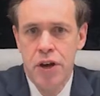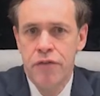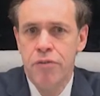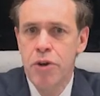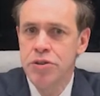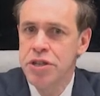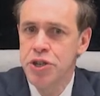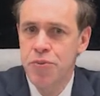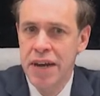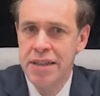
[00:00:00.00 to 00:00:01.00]
For most of the
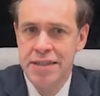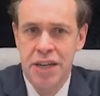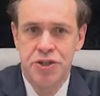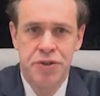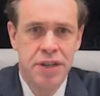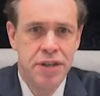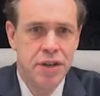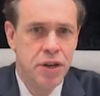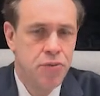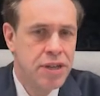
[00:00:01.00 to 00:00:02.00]
20th century,
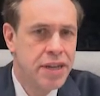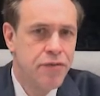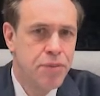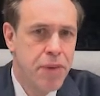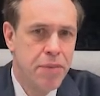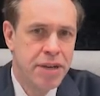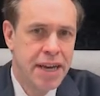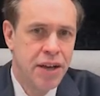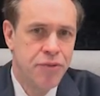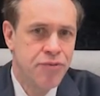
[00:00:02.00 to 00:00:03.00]
we lived with public
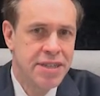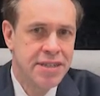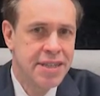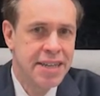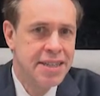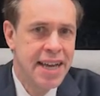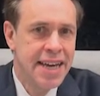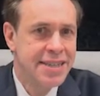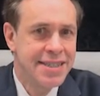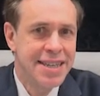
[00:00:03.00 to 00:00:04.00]
health risks that
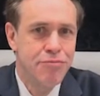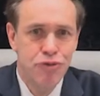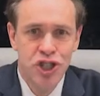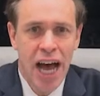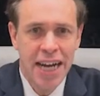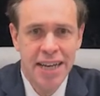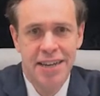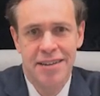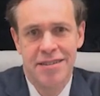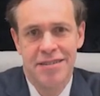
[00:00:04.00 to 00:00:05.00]
today seem shocking.